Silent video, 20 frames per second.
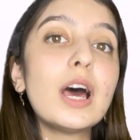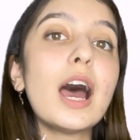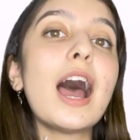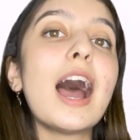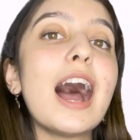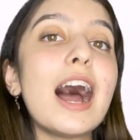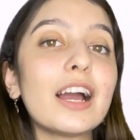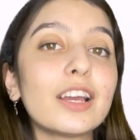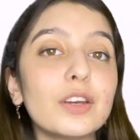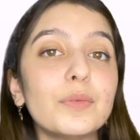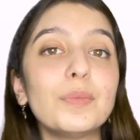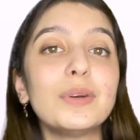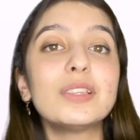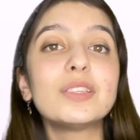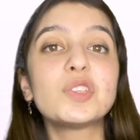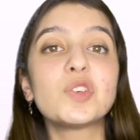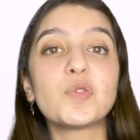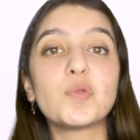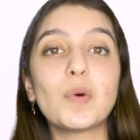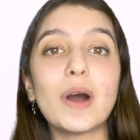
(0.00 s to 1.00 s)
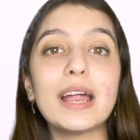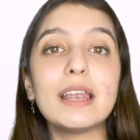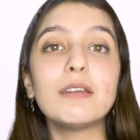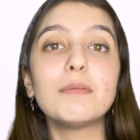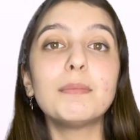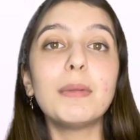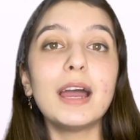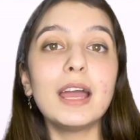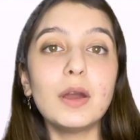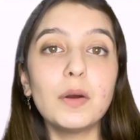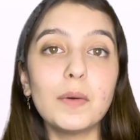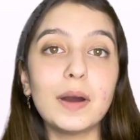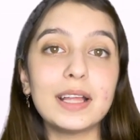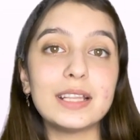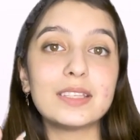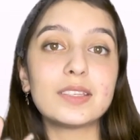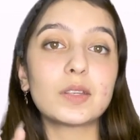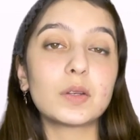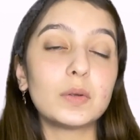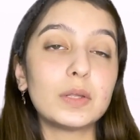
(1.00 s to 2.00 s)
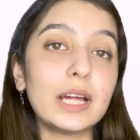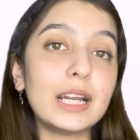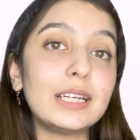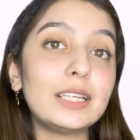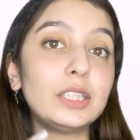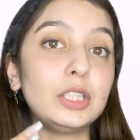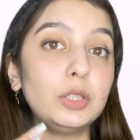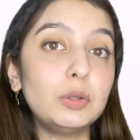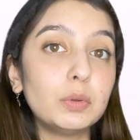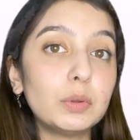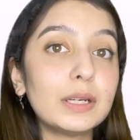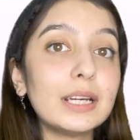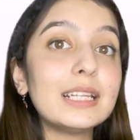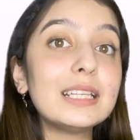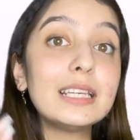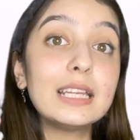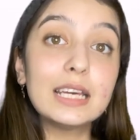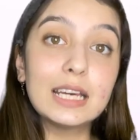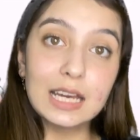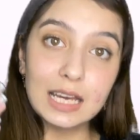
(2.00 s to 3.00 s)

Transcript: arguments one by one so that you can